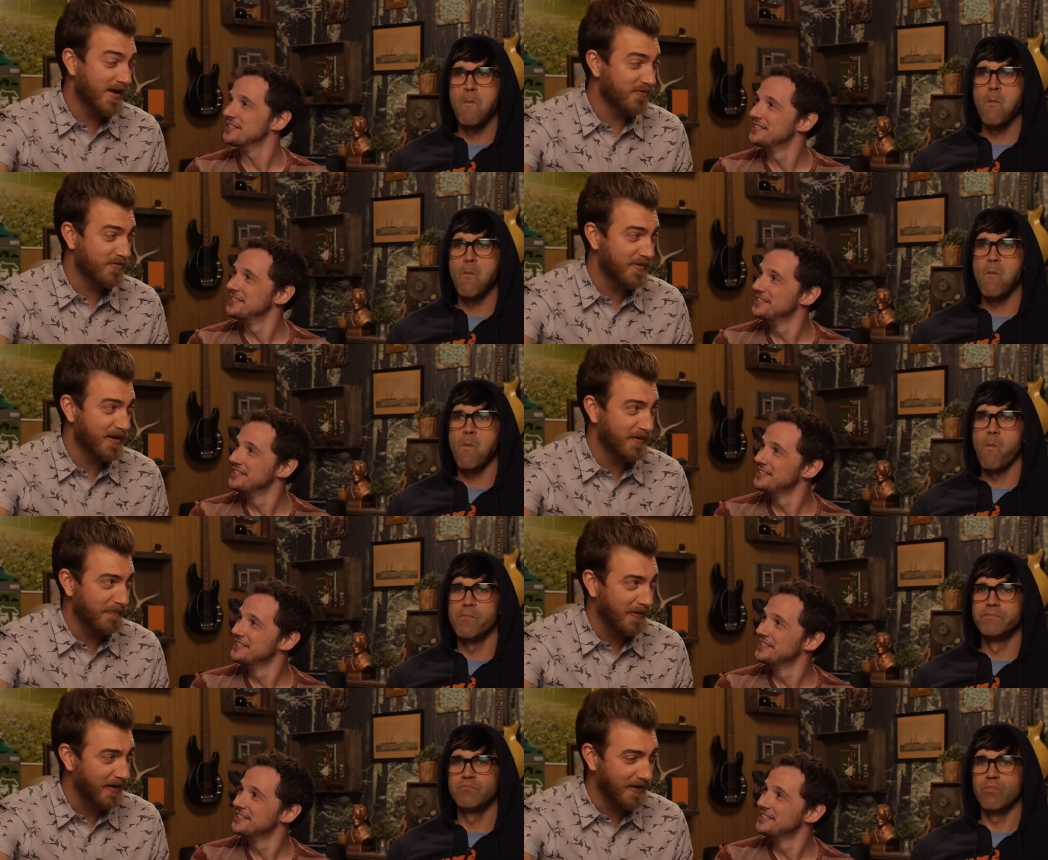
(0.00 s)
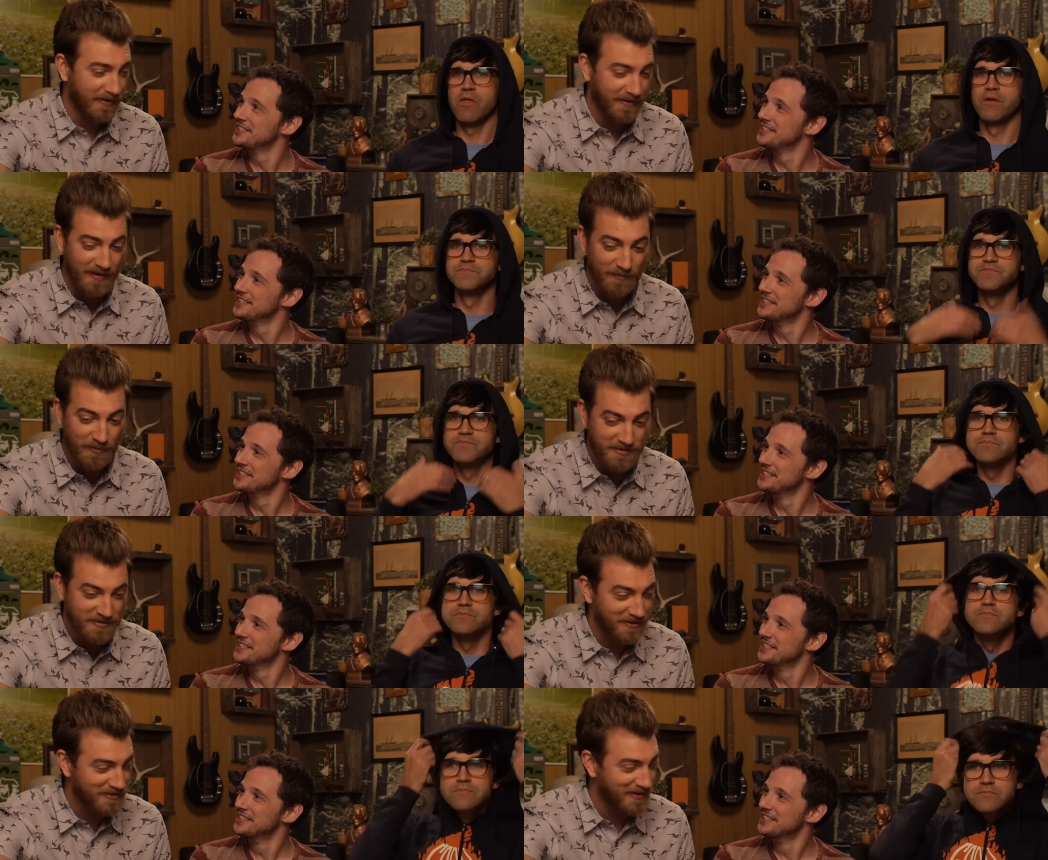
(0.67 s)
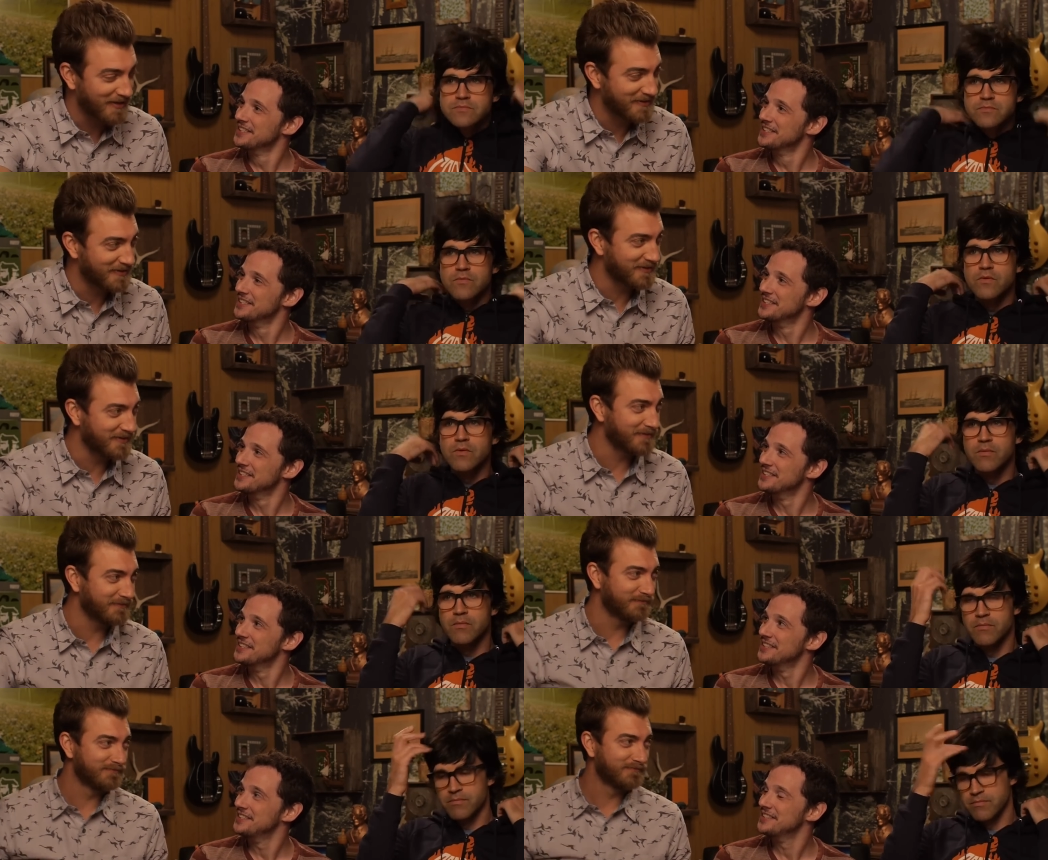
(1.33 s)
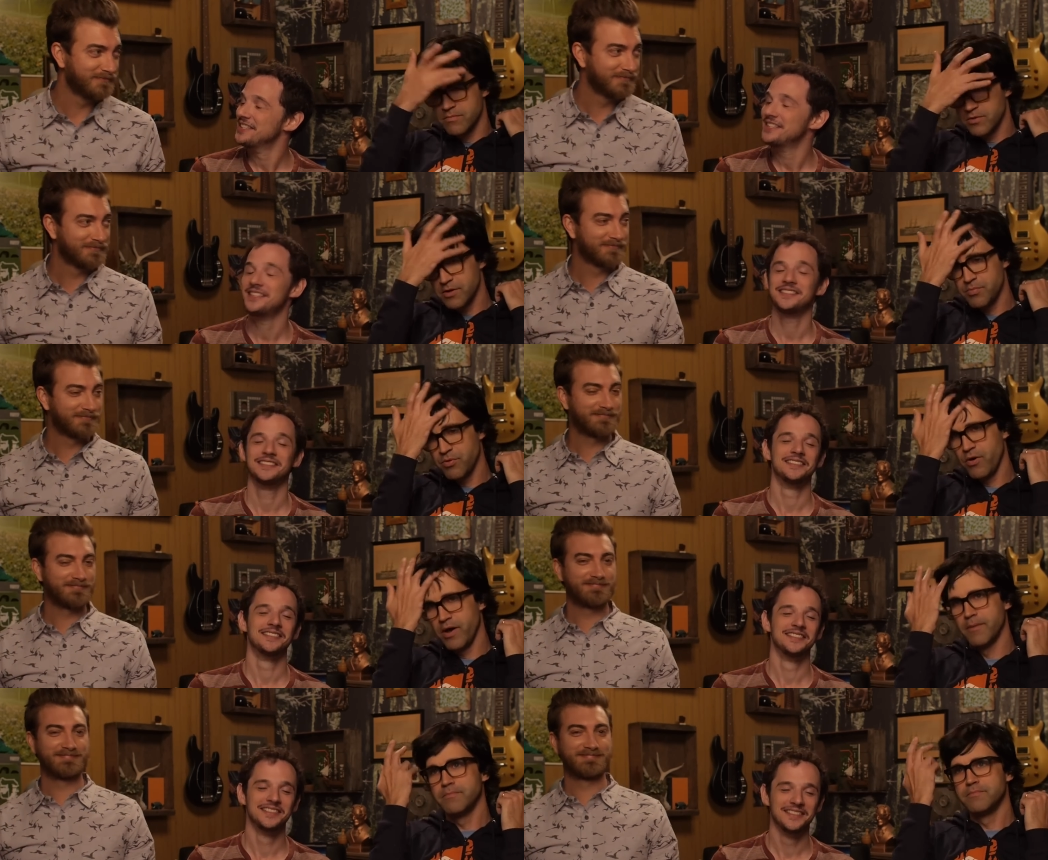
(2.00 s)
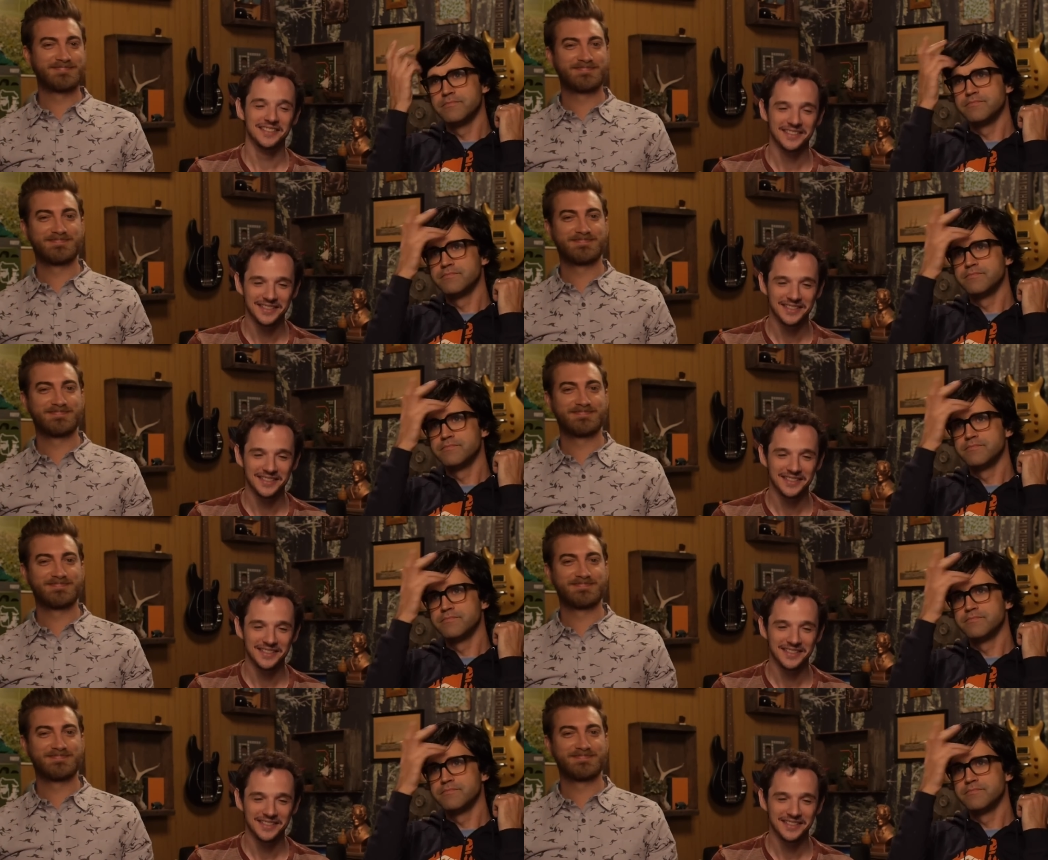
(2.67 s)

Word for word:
Speaker 1: never met a Bonnie that I wasn't attracted to.
Speaker 2: Good point.